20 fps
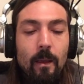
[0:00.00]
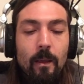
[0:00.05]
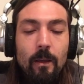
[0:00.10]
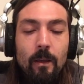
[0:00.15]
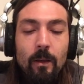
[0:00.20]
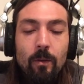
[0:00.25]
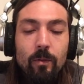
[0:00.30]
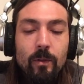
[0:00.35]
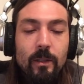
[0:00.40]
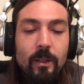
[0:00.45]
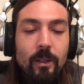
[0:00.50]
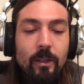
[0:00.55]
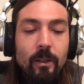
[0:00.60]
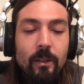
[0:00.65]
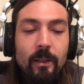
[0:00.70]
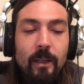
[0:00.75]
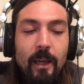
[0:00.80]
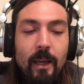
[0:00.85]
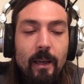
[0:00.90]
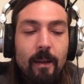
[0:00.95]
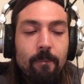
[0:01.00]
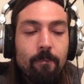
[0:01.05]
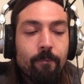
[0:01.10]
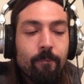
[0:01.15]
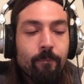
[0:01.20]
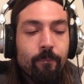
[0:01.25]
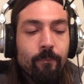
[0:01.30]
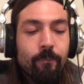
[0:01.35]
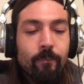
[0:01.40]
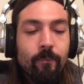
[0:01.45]
It was a good game.
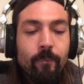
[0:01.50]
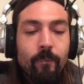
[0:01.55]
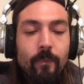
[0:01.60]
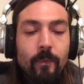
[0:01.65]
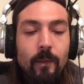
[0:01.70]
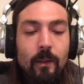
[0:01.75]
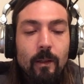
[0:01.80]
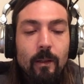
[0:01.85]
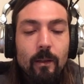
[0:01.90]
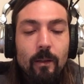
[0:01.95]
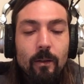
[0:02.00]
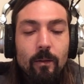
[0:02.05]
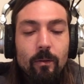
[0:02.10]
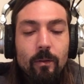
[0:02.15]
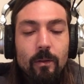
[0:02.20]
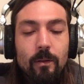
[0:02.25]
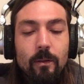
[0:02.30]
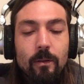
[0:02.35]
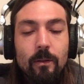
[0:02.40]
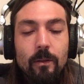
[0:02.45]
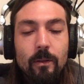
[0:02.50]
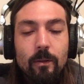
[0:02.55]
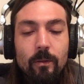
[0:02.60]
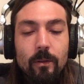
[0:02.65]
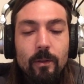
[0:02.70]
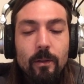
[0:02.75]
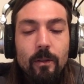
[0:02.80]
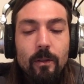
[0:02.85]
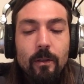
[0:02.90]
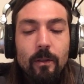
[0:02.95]
It was
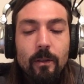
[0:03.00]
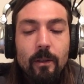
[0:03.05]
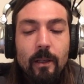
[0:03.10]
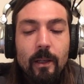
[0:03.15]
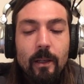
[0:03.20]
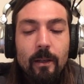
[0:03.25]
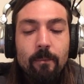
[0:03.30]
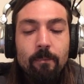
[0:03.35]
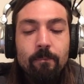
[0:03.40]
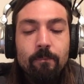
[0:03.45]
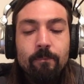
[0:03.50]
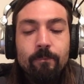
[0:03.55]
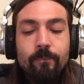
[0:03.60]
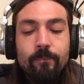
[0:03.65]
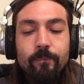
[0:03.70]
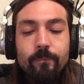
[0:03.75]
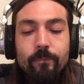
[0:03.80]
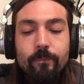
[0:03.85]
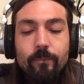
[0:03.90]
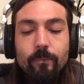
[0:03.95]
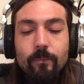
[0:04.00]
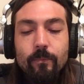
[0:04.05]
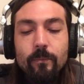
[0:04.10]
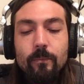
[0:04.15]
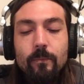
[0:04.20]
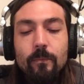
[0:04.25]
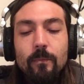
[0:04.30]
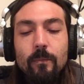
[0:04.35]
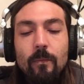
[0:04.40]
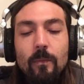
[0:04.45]
a good game.
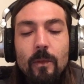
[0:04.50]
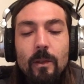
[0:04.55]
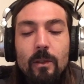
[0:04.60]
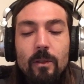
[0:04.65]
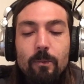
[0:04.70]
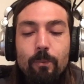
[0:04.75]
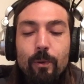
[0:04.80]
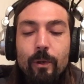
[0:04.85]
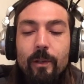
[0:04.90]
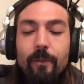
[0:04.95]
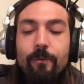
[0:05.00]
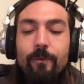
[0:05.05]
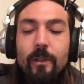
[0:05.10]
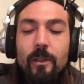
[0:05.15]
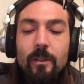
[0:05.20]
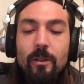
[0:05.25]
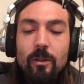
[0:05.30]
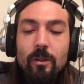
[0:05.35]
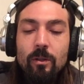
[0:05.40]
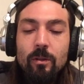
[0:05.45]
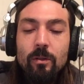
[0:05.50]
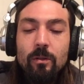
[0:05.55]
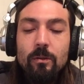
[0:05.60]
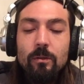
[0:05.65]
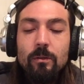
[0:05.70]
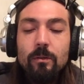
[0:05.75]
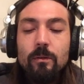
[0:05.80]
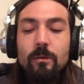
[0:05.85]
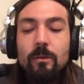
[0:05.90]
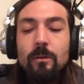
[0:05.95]
It's pretty
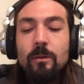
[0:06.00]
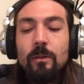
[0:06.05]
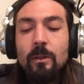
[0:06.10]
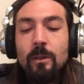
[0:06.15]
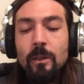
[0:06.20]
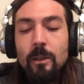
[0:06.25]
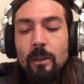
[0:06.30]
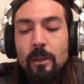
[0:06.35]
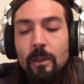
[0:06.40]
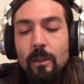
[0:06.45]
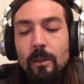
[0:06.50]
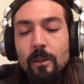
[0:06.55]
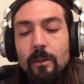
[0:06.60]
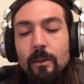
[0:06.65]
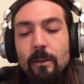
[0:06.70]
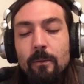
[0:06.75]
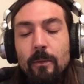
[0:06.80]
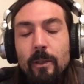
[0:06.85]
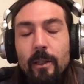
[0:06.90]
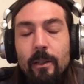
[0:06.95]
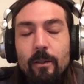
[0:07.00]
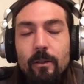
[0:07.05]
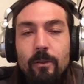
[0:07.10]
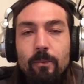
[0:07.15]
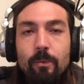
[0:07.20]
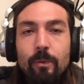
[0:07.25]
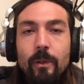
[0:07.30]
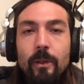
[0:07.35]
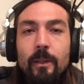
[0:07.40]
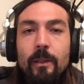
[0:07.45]
physical. Seemed like it was
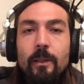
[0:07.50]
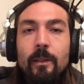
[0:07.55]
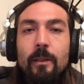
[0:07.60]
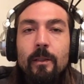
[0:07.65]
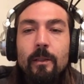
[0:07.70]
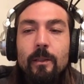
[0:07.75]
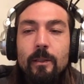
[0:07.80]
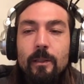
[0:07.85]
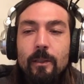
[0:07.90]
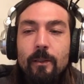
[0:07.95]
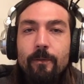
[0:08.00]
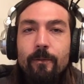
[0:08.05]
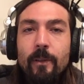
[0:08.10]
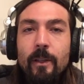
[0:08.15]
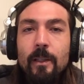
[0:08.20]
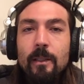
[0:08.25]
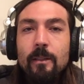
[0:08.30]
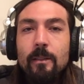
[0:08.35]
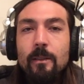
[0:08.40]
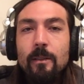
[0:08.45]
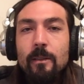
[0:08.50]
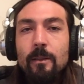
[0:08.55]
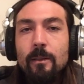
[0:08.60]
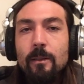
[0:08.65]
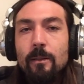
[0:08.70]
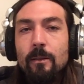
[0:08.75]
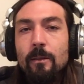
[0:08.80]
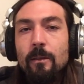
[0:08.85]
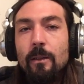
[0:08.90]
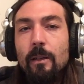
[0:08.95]
pretty defense
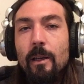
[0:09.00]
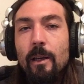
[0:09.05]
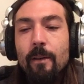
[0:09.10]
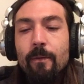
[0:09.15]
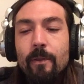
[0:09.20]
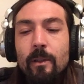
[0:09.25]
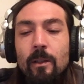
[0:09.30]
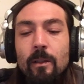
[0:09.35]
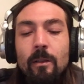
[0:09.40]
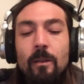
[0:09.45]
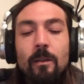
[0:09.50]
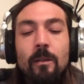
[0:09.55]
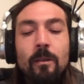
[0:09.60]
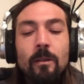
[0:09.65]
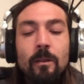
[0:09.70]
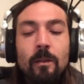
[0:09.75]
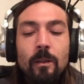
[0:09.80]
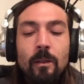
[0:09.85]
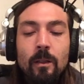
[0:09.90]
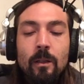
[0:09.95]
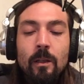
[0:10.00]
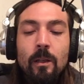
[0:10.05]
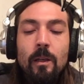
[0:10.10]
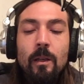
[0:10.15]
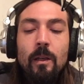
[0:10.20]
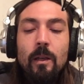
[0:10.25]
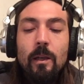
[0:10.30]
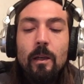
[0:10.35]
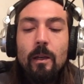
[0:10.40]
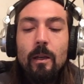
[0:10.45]
heavy.
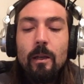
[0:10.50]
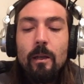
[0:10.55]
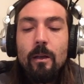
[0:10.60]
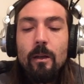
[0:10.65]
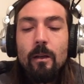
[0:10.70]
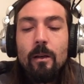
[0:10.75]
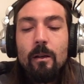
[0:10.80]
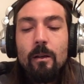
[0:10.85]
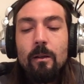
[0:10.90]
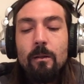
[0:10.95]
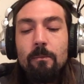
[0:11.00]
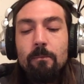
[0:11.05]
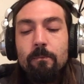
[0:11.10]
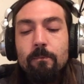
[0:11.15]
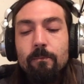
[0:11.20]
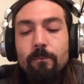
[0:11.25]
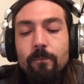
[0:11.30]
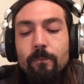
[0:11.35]
And